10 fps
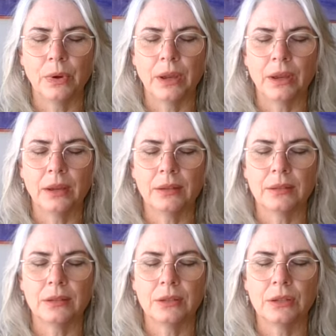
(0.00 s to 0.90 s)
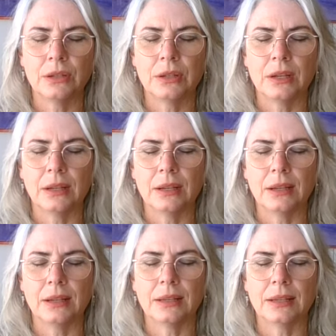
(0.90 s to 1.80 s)
where
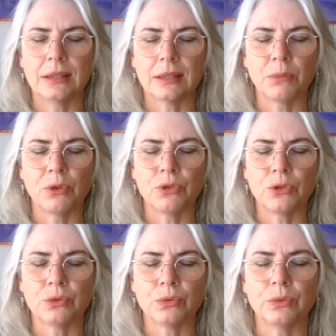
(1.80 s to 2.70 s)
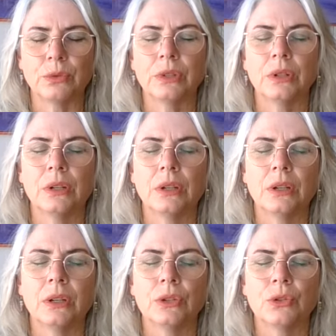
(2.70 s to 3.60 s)
is this emotional
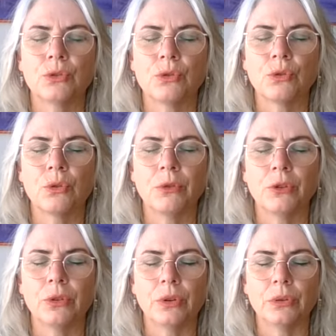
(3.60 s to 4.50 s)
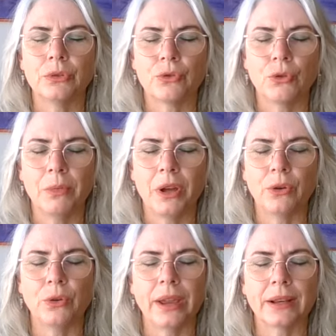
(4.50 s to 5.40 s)
trauma
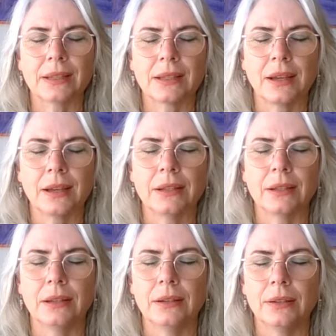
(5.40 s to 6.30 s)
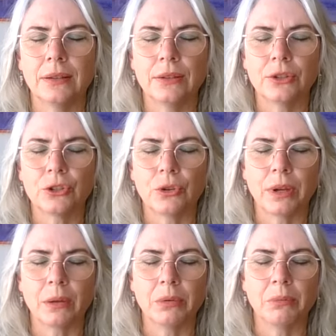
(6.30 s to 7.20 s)
or anxiety
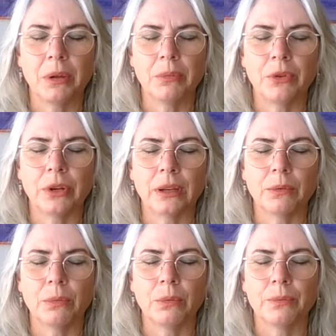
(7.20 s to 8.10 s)
showing up in my body?